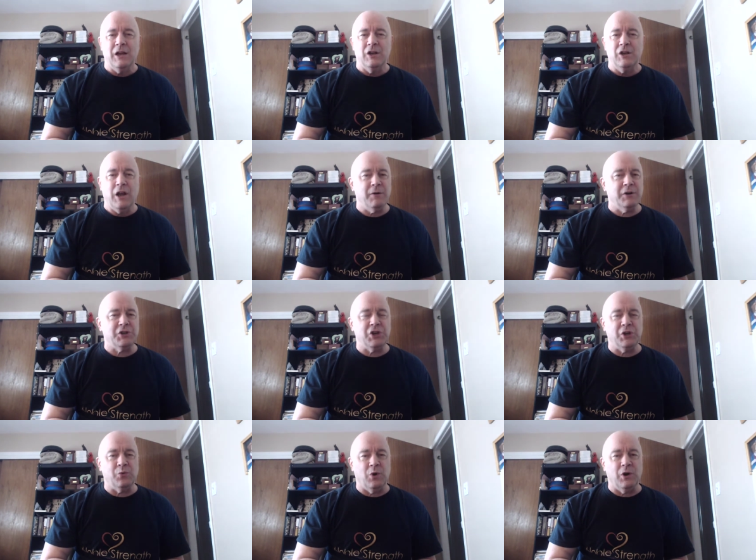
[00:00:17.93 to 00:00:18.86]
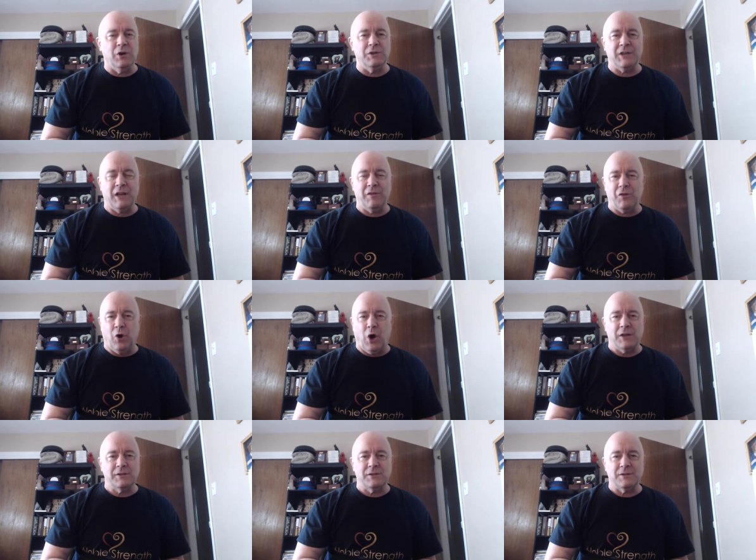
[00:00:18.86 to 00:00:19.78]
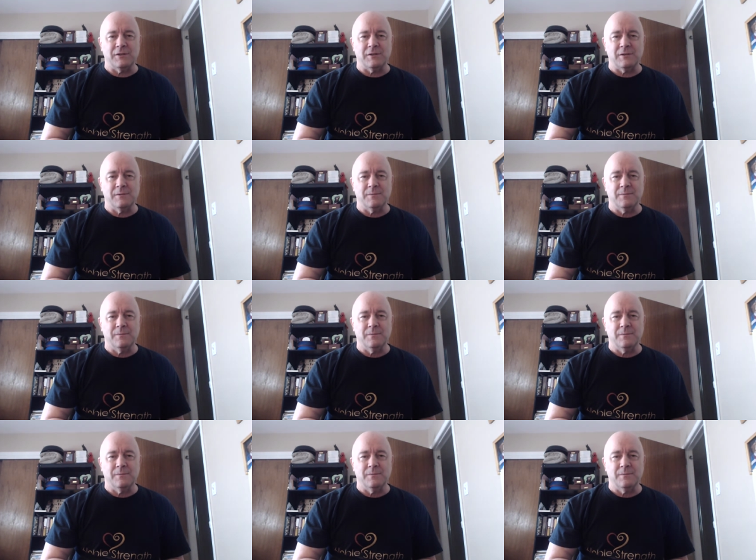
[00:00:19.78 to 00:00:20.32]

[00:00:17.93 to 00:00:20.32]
Nourishing words and thoughts.